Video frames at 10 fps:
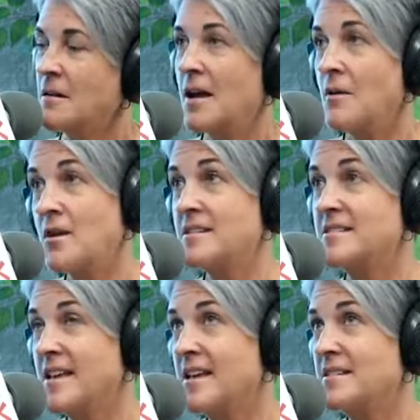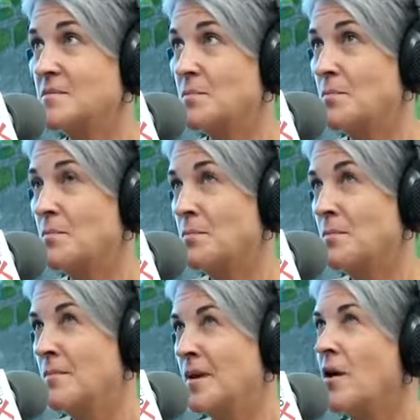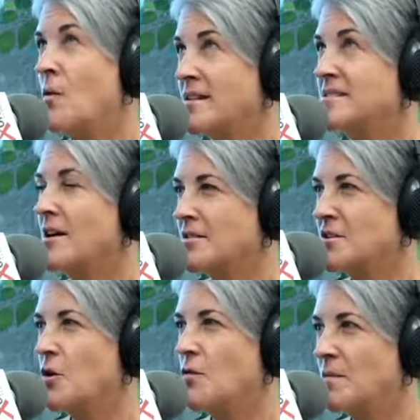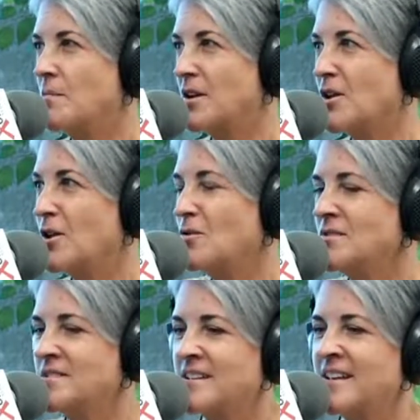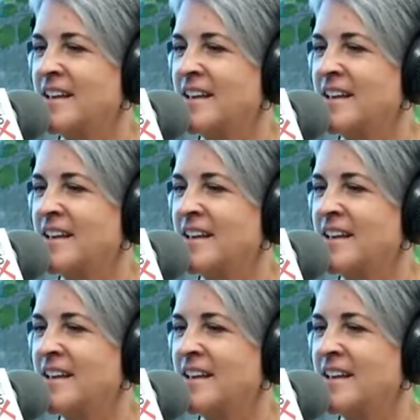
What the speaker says: I want to say it's not quite as long as COVID, but close.